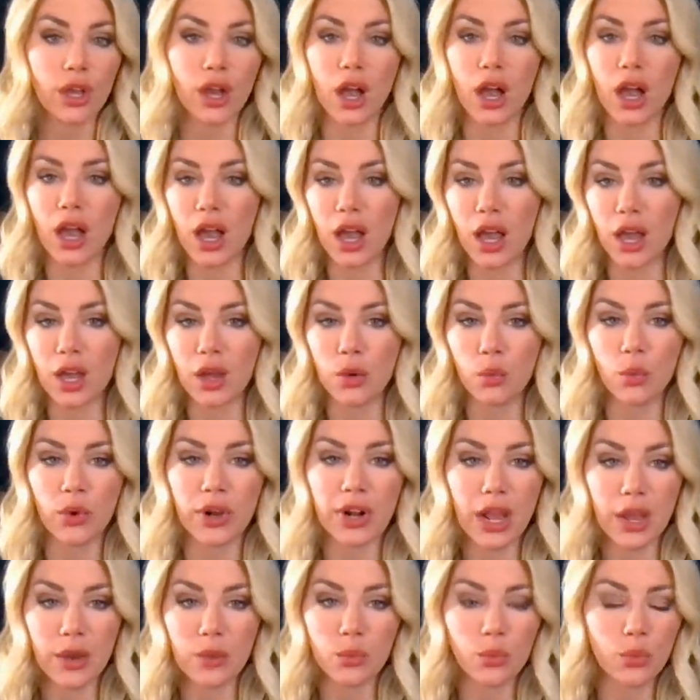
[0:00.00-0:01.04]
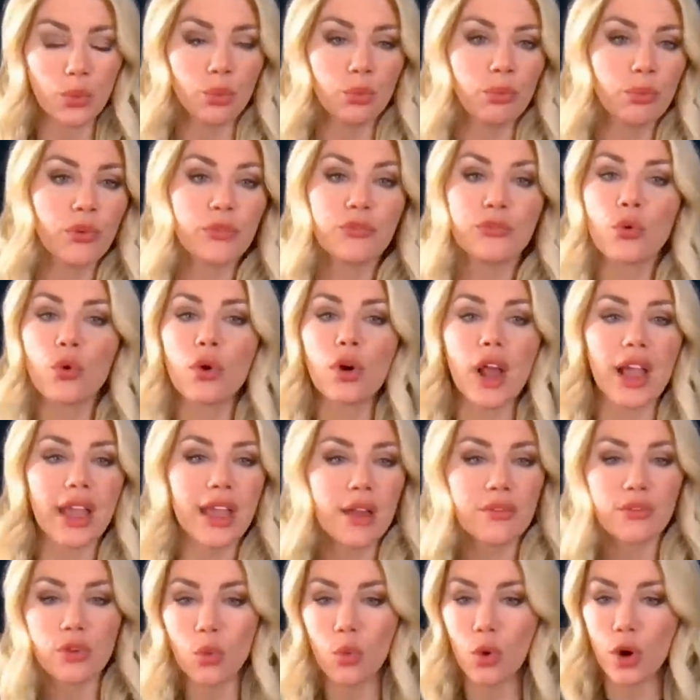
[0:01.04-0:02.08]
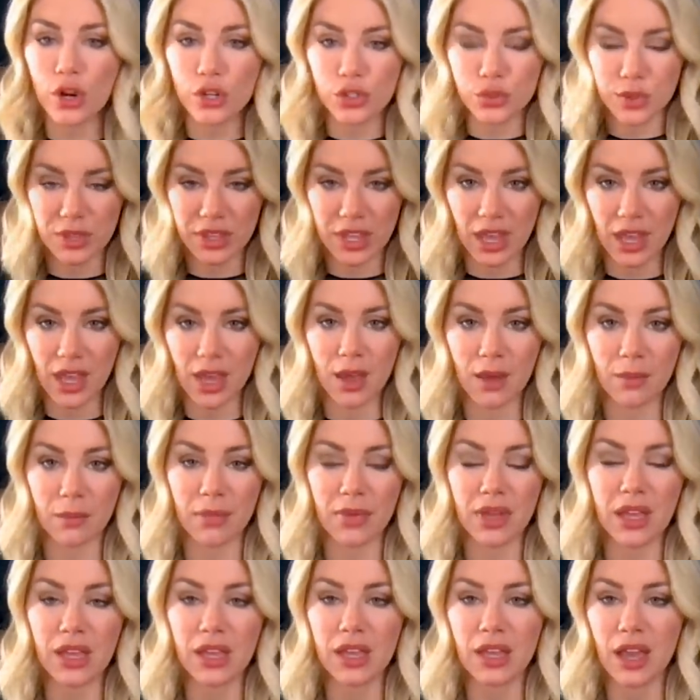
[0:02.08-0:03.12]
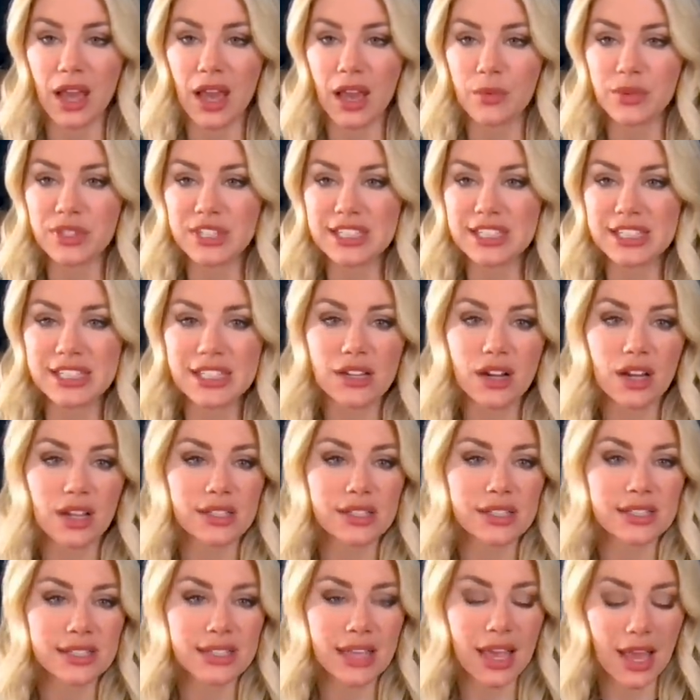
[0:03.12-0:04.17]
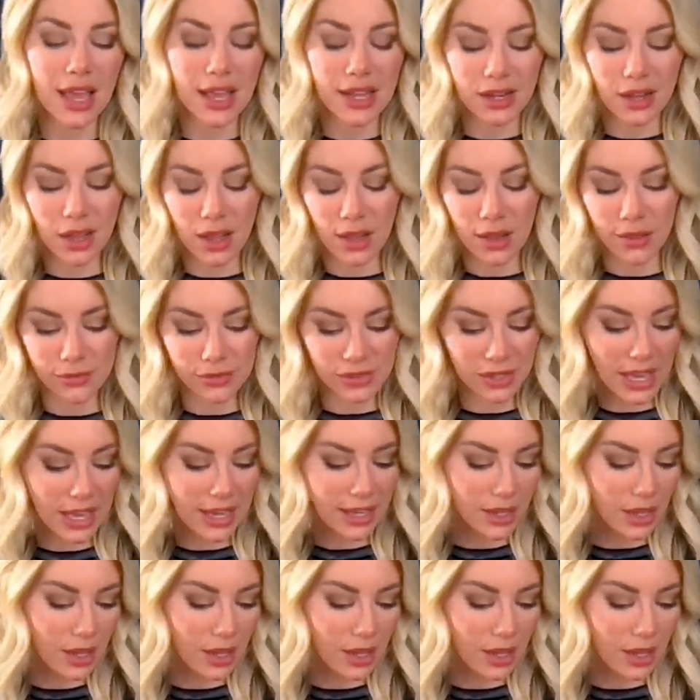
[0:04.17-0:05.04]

uh, when I, before I ever worked with him, I would sit on set of like